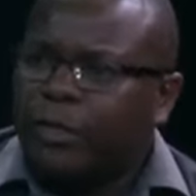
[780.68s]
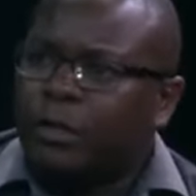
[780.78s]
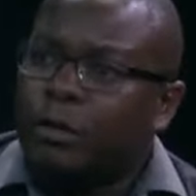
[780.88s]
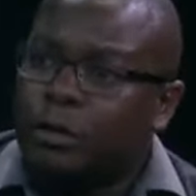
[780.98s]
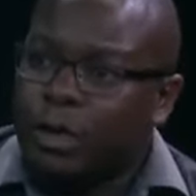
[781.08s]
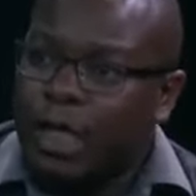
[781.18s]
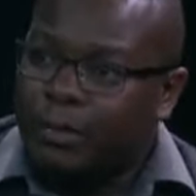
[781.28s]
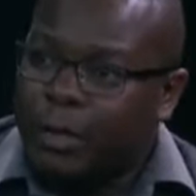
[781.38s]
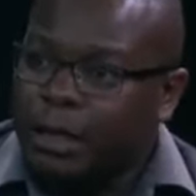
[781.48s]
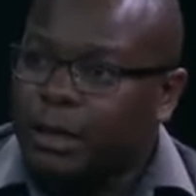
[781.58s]
cotton
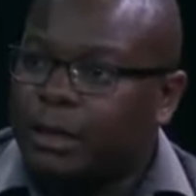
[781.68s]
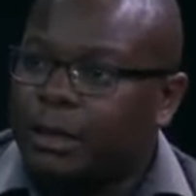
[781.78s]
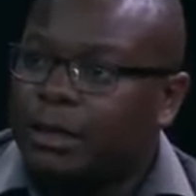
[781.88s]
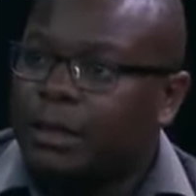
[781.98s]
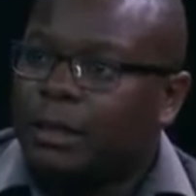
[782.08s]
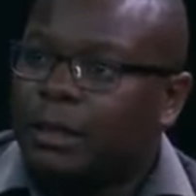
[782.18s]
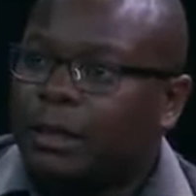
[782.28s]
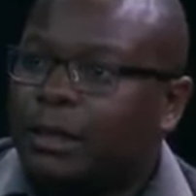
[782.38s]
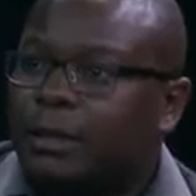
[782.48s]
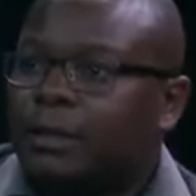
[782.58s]
companies.
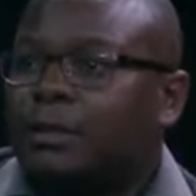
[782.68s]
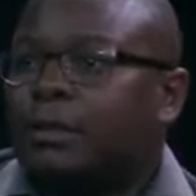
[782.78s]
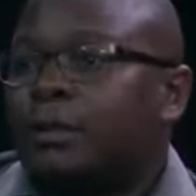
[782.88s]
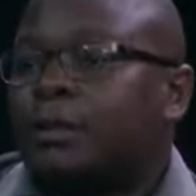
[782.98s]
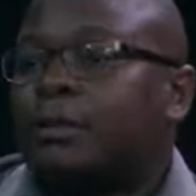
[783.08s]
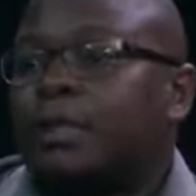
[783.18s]
So also